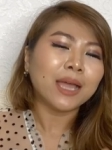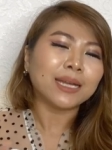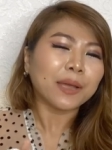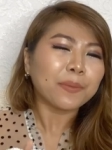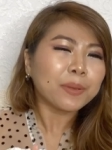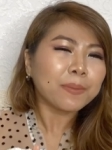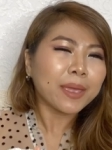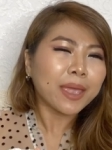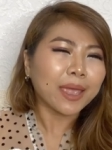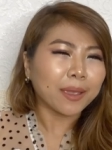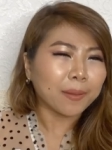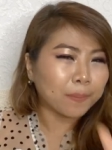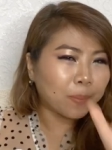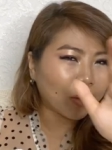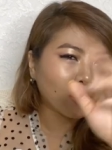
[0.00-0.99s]

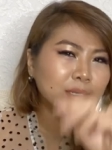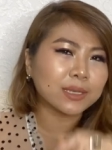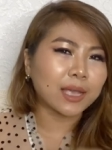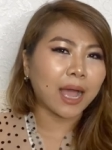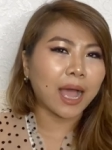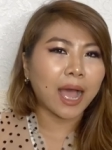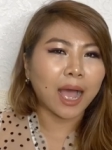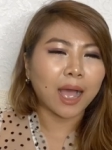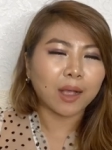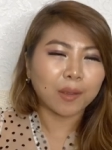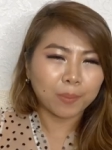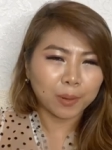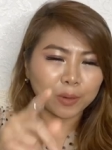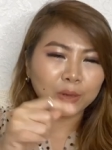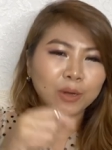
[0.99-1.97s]
Rameme, Bosca,
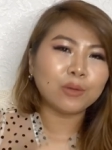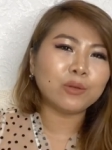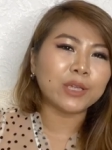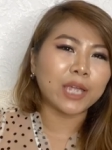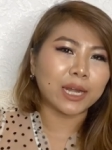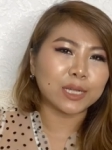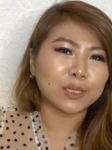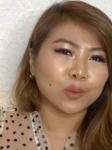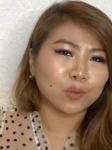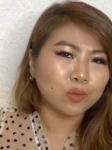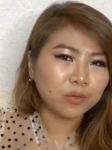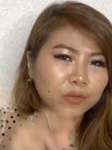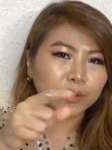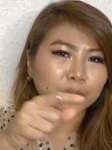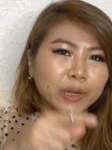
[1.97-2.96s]
Peloluyales,
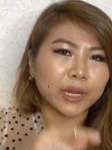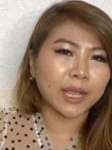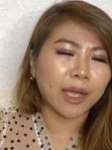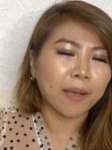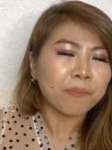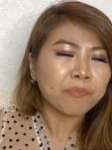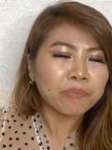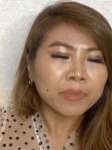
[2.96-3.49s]
Hooveringa.